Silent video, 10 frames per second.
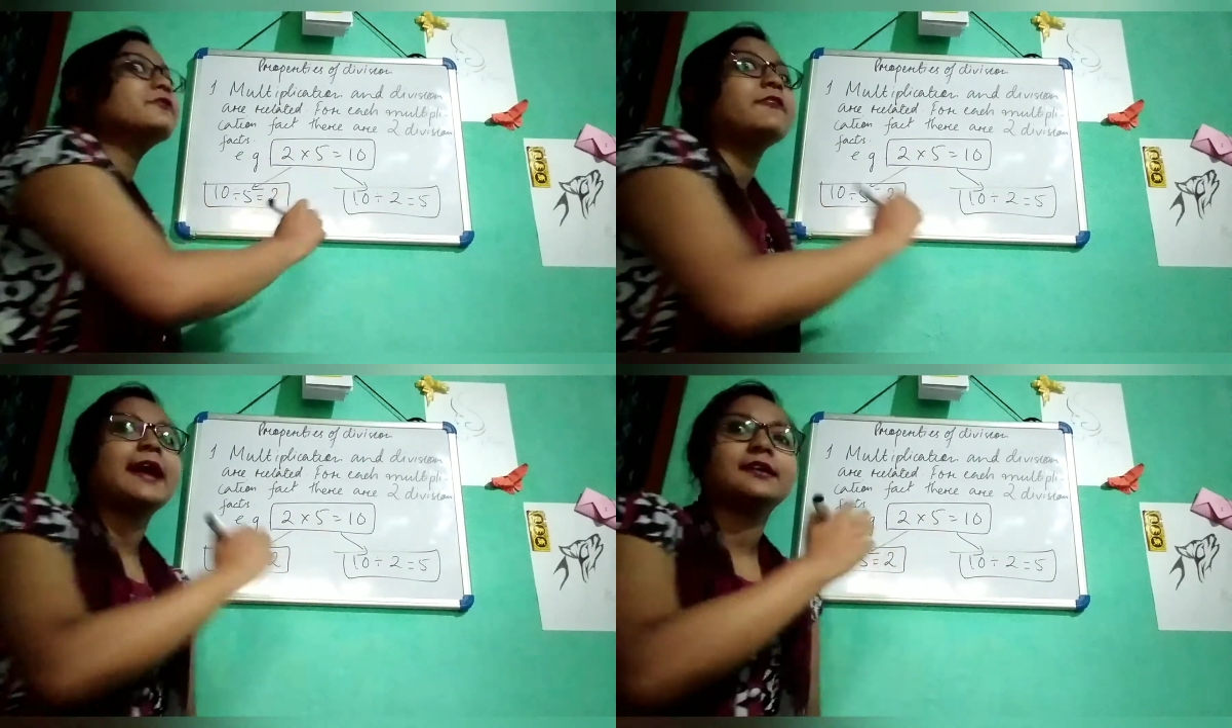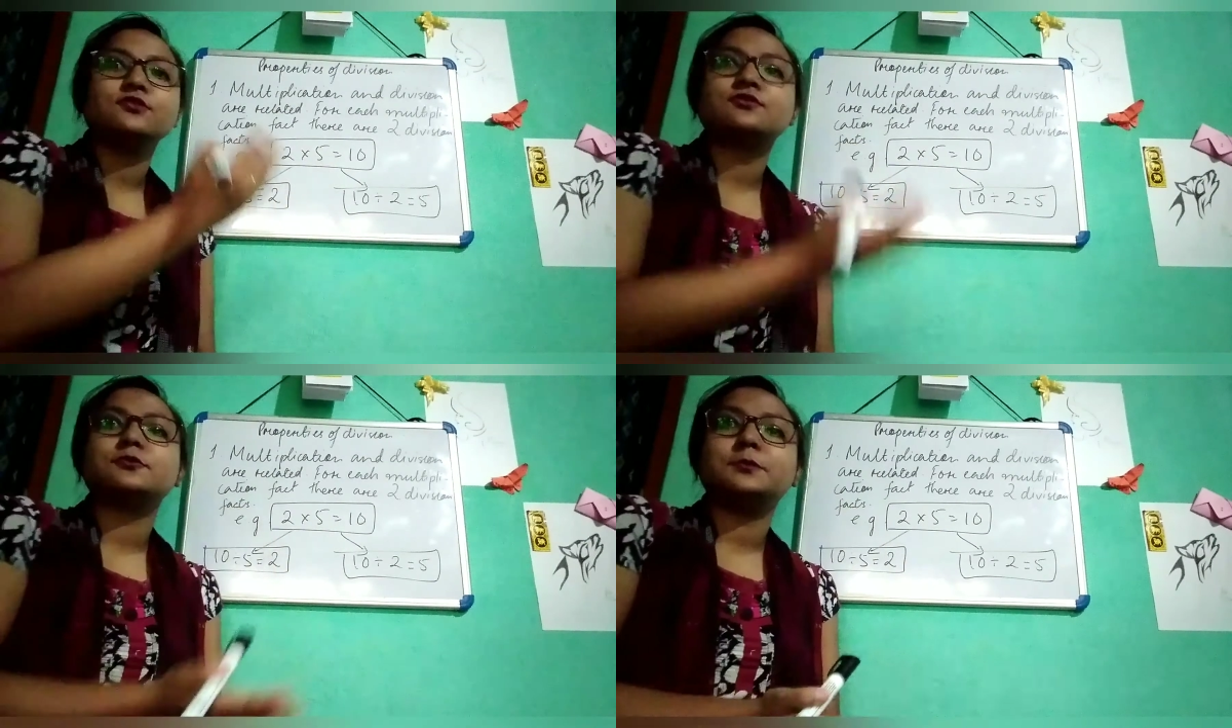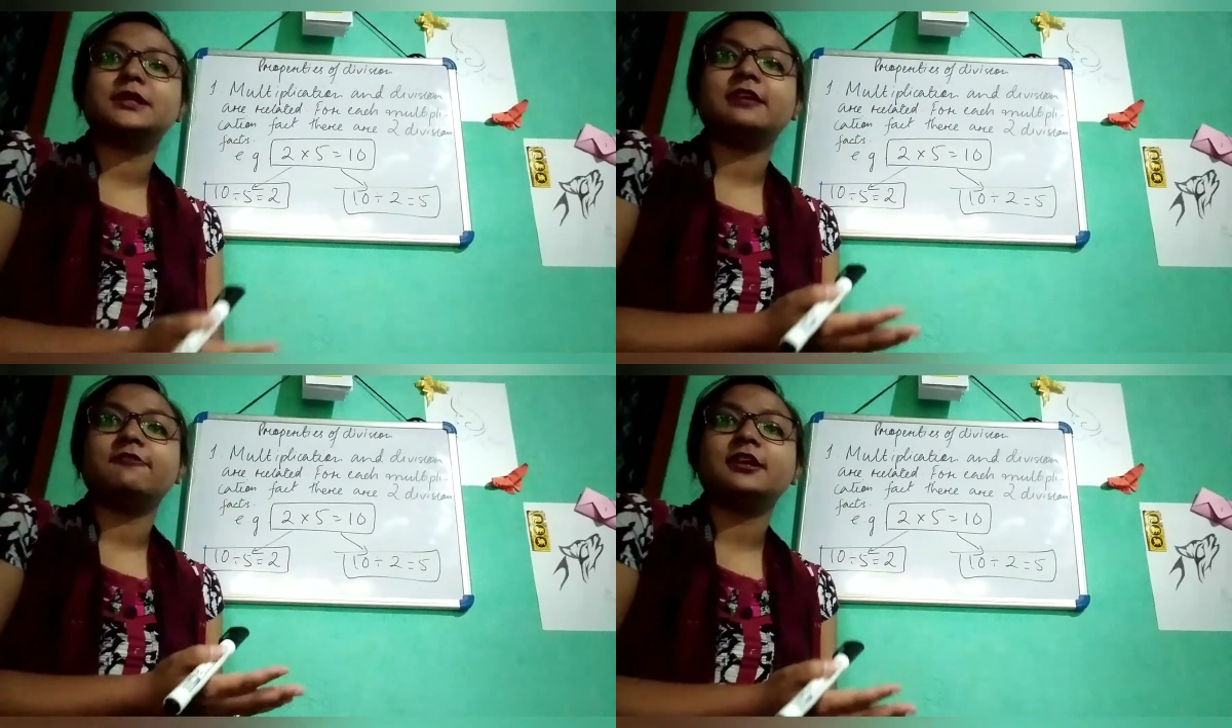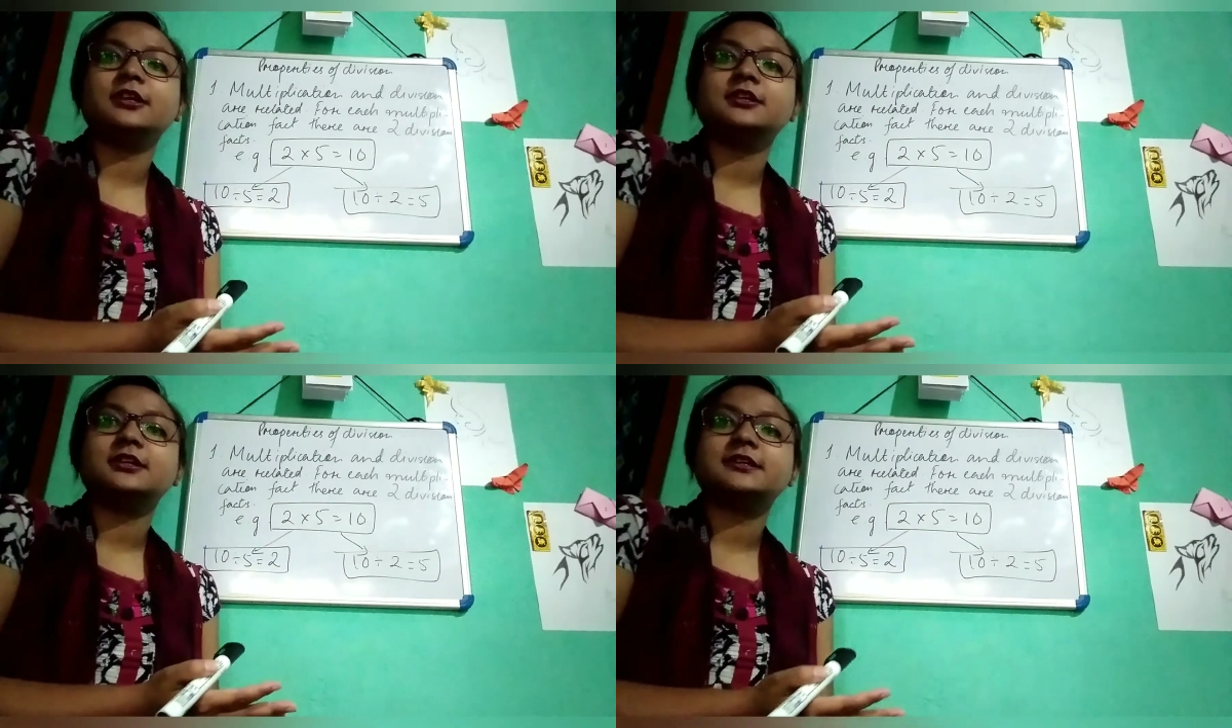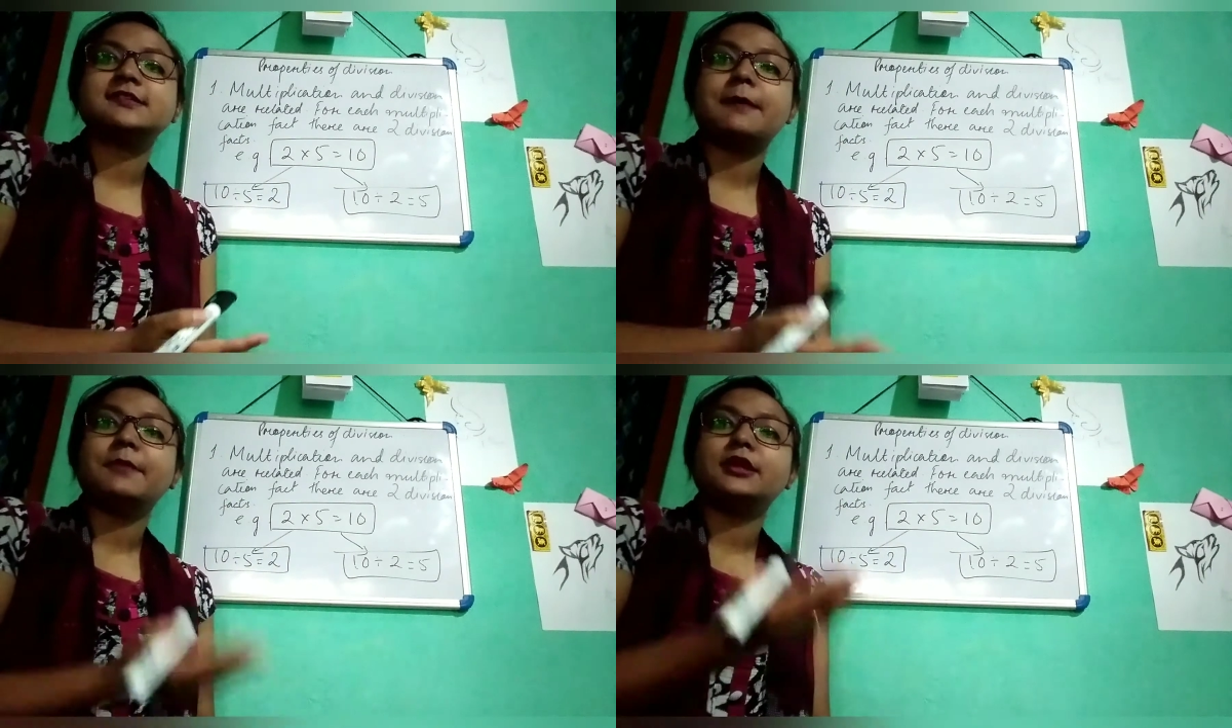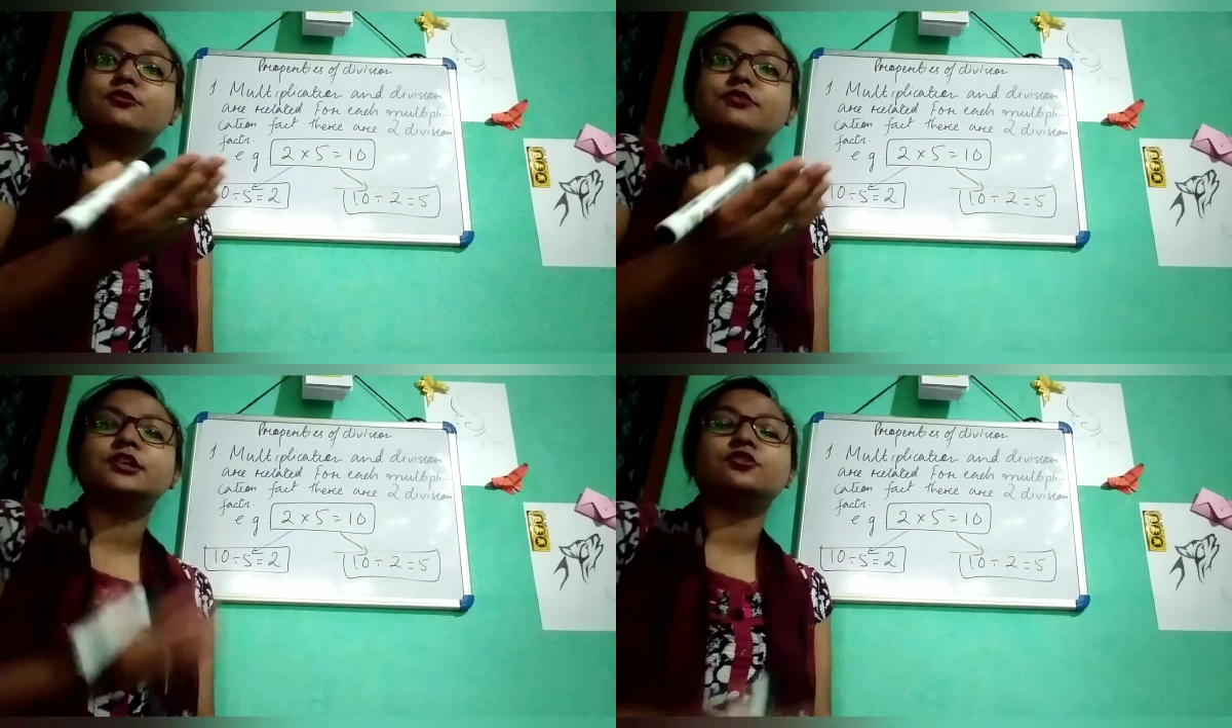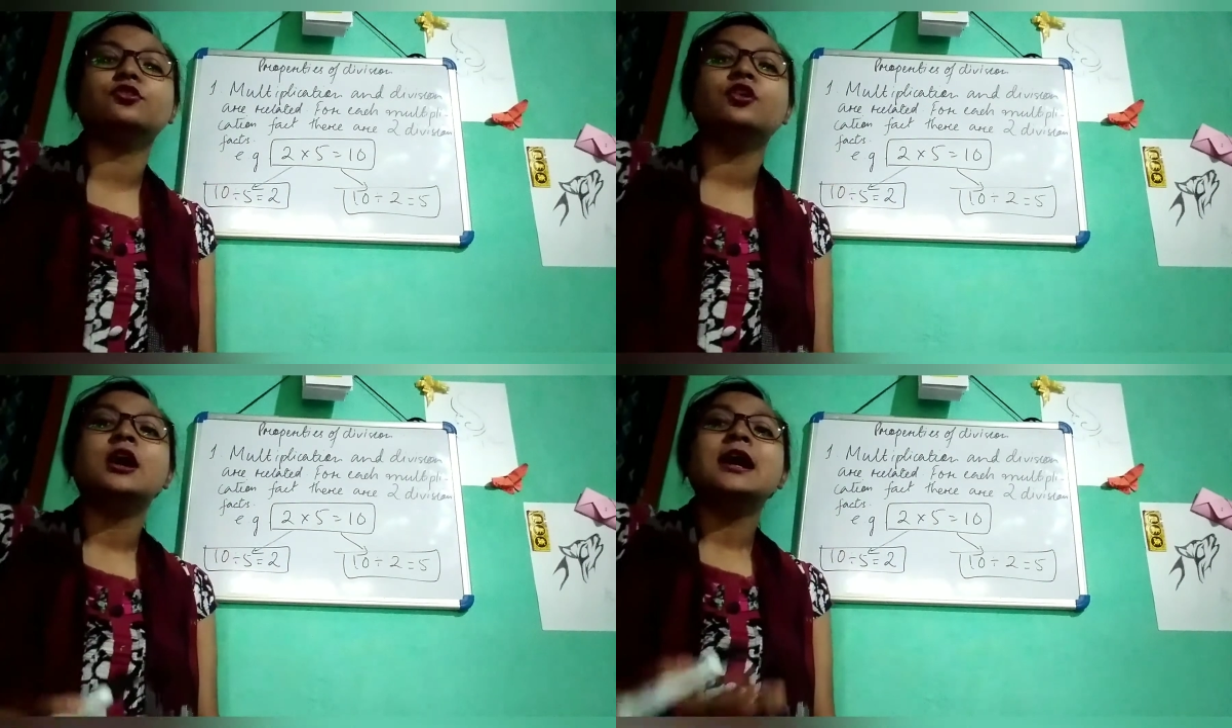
fact used to be given in the exam and you need to